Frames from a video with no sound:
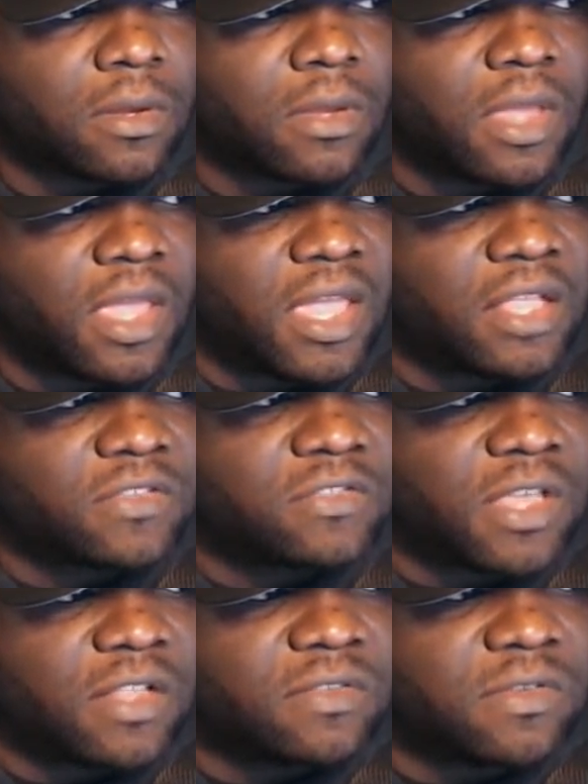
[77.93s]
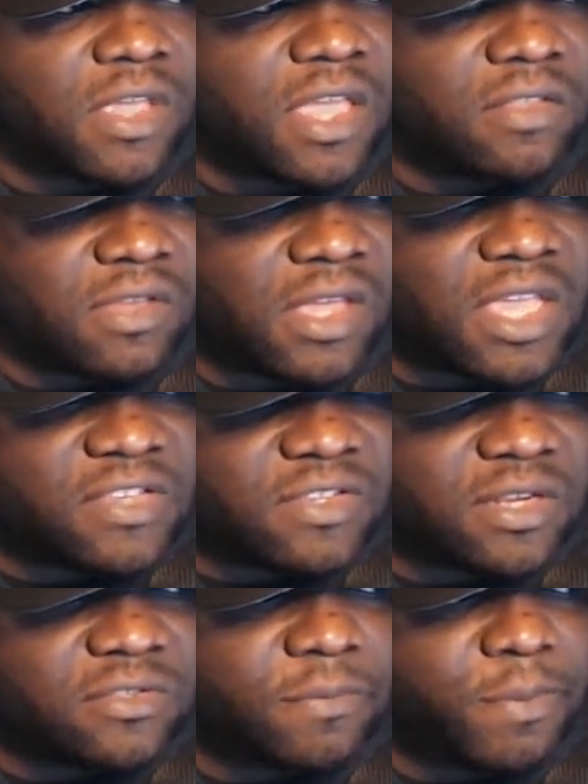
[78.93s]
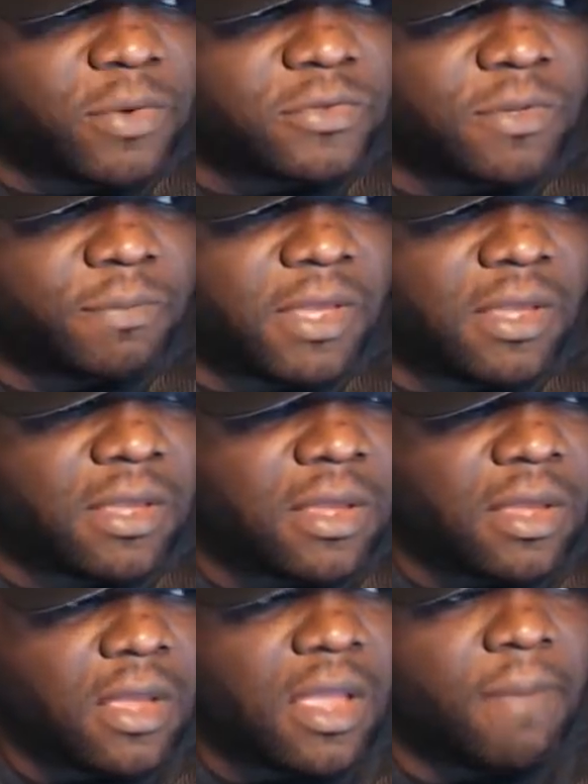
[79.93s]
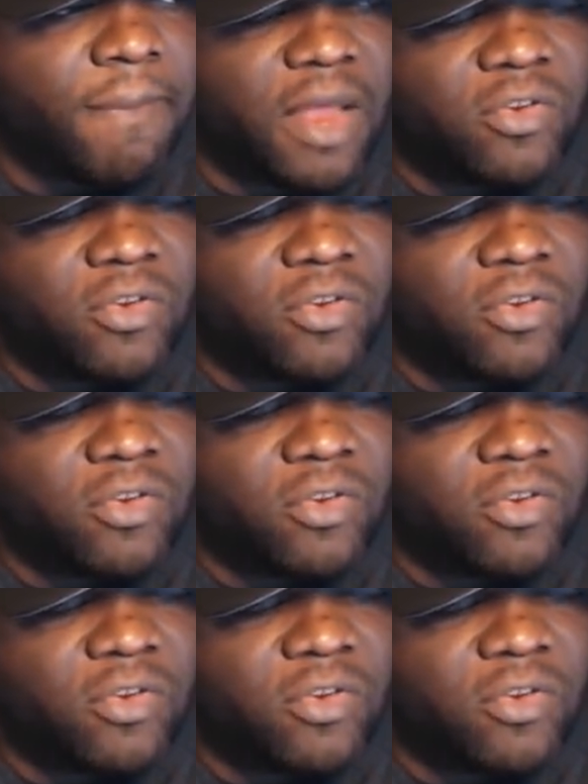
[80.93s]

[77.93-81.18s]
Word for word: isn't it supposed to be Emmanuel